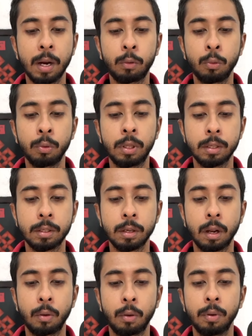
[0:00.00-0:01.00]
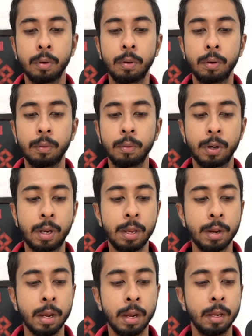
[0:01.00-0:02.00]
this now, D
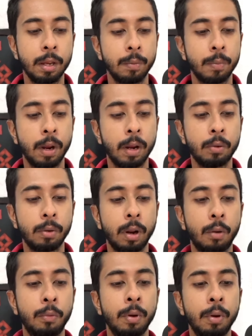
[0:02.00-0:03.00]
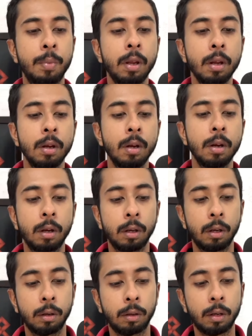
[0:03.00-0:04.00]
rainy, right? Now we'll be
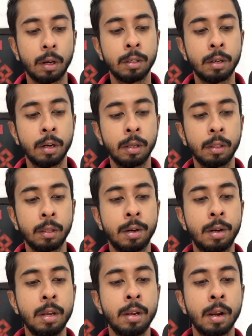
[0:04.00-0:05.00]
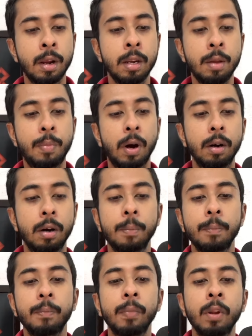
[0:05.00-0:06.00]
considering the D rainy part.
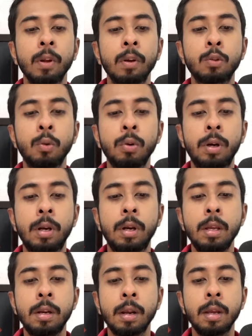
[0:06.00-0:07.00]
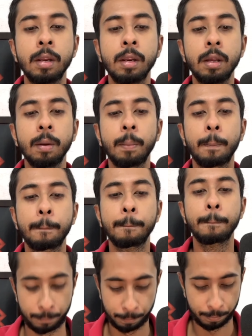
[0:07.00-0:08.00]
So D rainy,
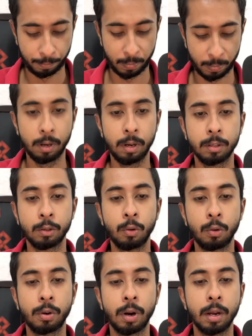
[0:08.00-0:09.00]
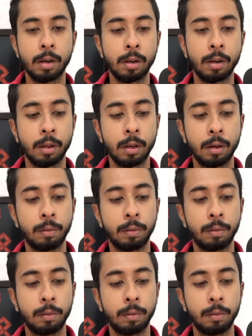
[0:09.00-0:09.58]
let's not write it here.